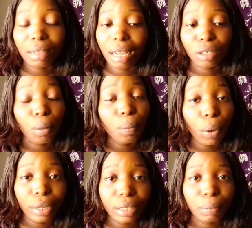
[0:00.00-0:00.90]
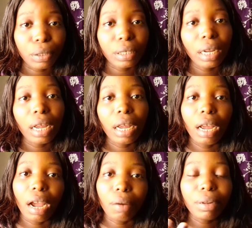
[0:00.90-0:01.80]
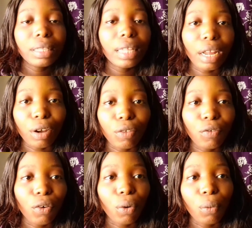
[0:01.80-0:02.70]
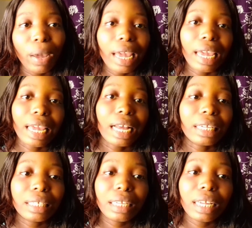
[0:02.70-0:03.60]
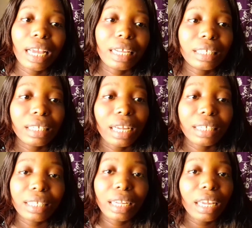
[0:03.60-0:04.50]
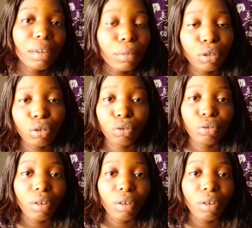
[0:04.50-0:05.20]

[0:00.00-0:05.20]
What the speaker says: at some point, but I really thank God for where he has taken me to.